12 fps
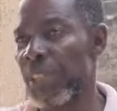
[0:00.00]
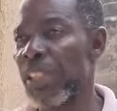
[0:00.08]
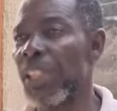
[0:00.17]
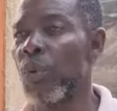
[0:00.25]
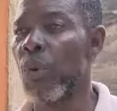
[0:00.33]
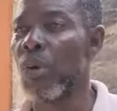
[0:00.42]

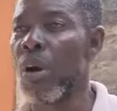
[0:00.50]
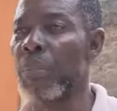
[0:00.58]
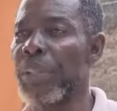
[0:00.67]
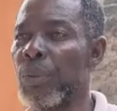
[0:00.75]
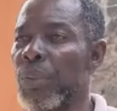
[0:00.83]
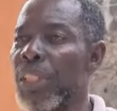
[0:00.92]
Definitely you
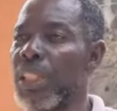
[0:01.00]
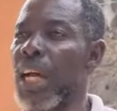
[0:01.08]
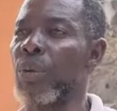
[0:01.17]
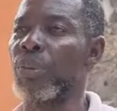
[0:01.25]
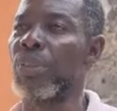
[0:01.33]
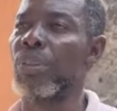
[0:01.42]
will come into
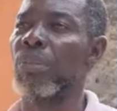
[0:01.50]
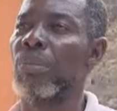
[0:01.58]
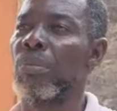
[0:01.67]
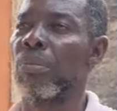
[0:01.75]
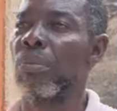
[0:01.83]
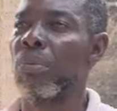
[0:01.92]
this
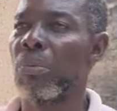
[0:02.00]
house.